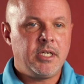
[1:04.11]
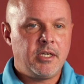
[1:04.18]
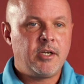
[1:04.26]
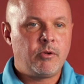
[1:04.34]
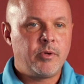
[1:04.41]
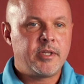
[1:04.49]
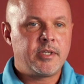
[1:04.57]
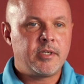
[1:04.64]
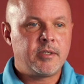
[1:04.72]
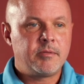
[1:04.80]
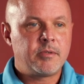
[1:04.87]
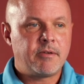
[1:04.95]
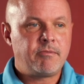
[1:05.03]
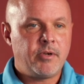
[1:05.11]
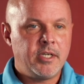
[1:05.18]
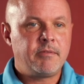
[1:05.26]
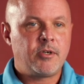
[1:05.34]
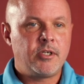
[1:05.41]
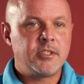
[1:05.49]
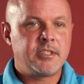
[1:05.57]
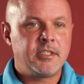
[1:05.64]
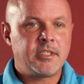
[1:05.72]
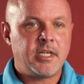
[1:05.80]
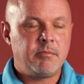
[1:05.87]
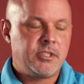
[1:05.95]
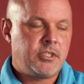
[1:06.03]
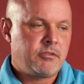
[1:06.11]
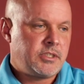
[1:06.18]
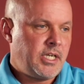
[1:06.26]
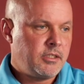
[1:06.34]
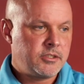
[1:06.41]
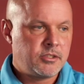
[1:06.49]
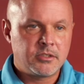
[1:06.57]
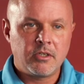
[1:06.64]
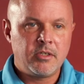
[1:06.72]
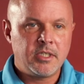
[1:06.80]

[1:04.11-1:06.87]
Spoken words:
here with a friend of hers at the time. She goes, Dad, let's just go to